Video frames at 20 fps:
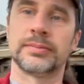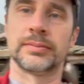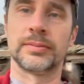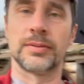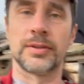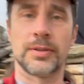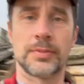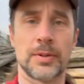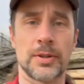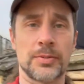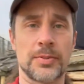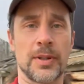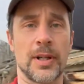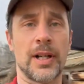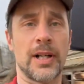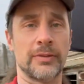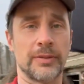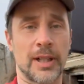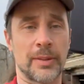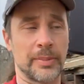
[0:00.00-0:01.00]
supposed to be
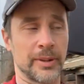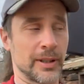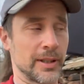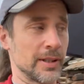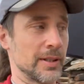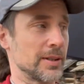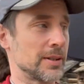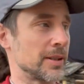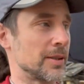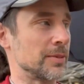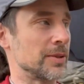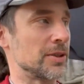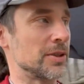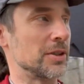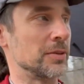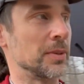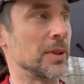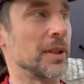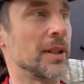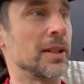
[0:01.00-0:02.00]
all replicas, I'm
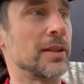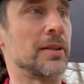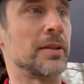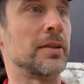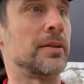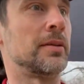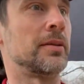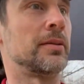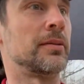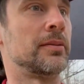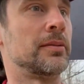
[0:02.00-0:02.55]
assuming that's